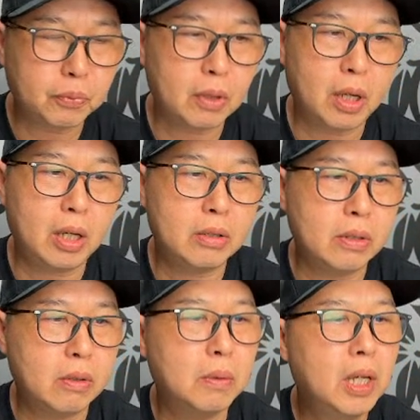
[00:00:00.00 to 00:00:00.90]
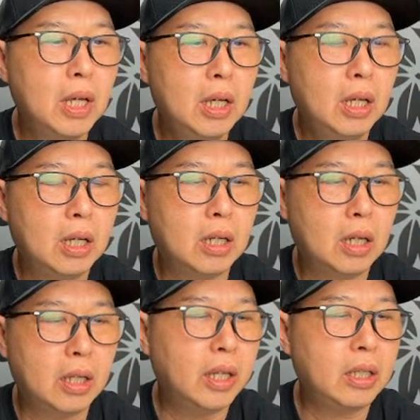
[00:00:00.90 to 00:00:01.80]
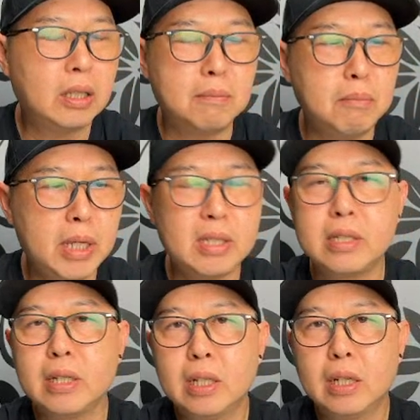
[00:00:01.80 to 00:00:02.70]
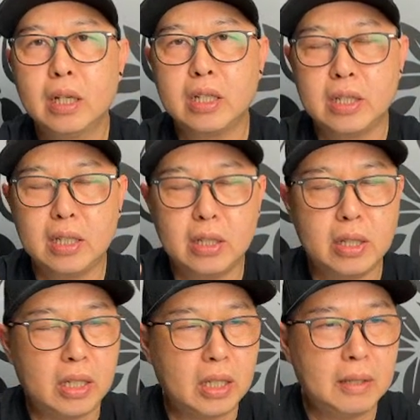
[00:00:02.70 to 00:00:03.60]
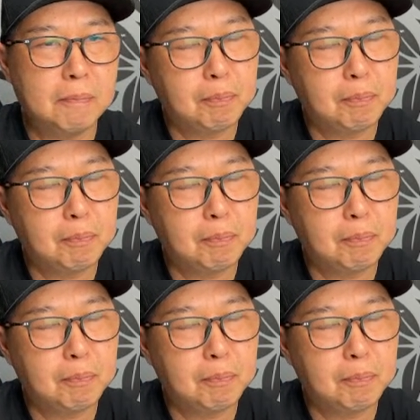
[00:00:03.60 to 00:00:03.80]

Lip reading: Okay, so I think the mids, as in the